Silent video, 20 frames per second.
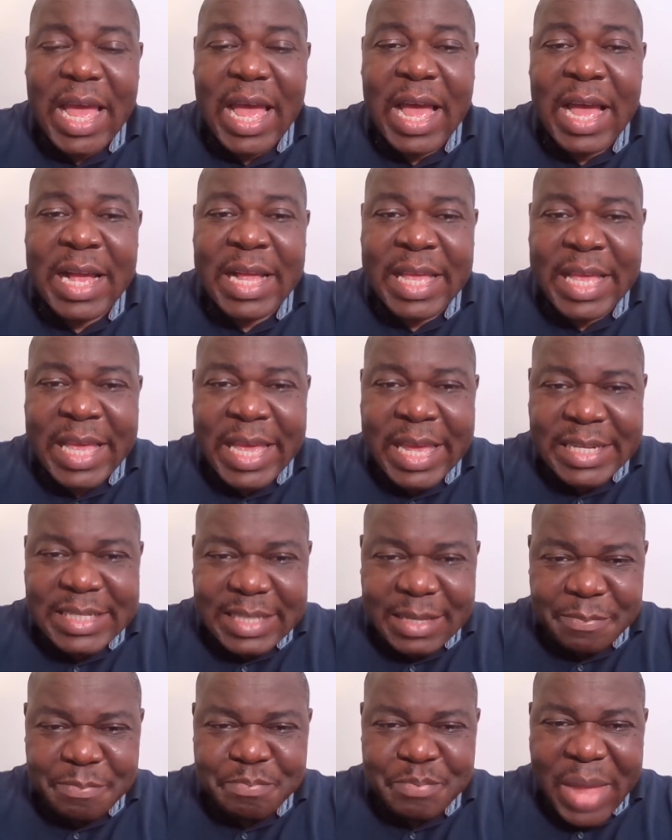are
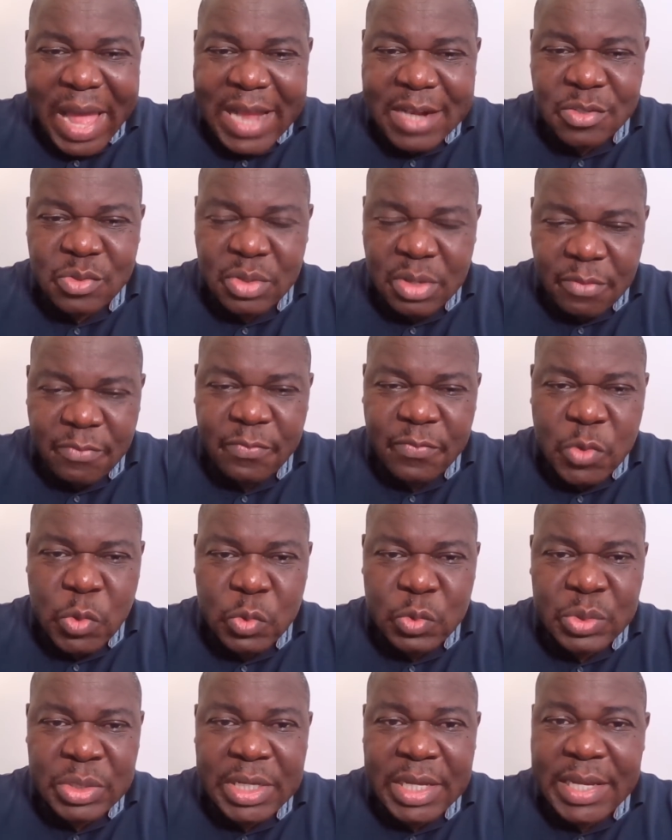getting back to the
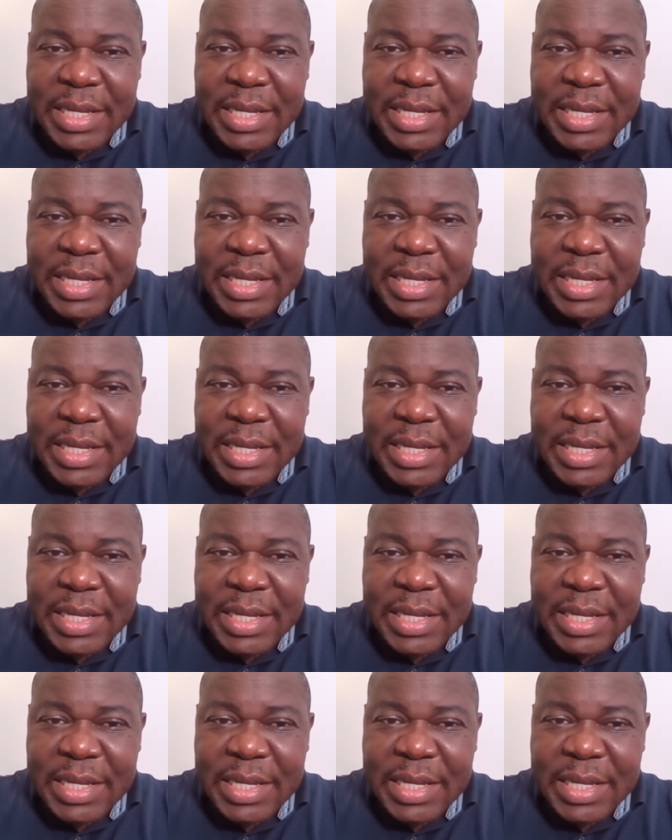fold.